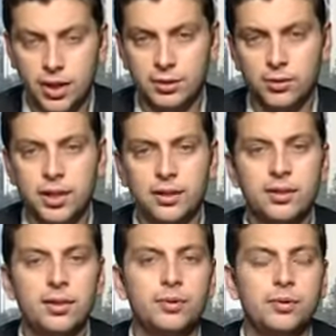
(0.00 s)
as you said
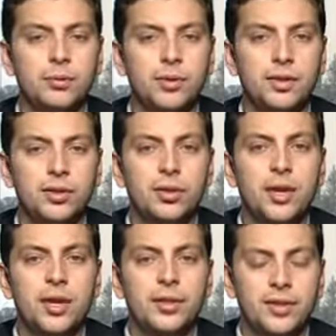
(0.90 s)
in your question,
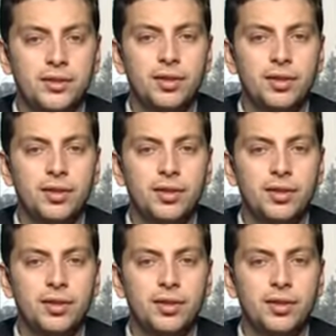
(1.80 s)
the Syrian